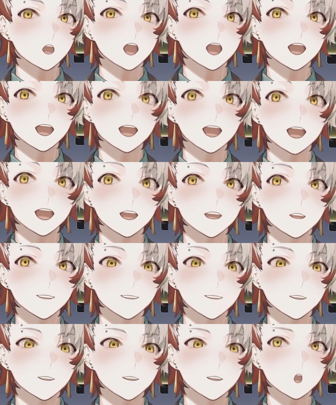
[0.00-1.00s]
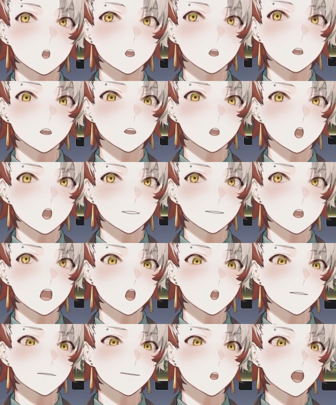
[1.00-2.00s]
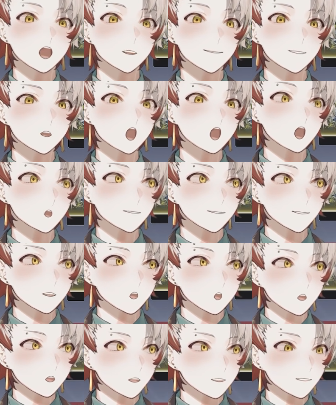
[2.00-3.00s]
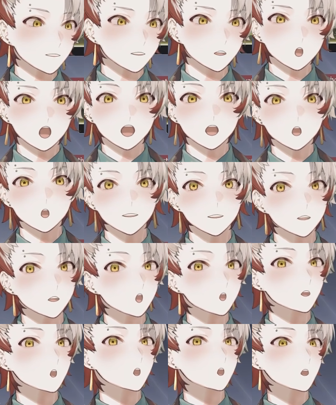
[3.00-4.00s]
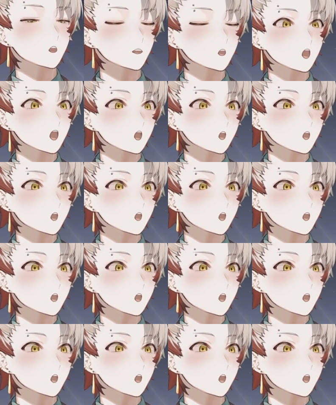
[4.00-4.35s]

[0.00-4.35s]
adds 3.5 times it for 90% total attack.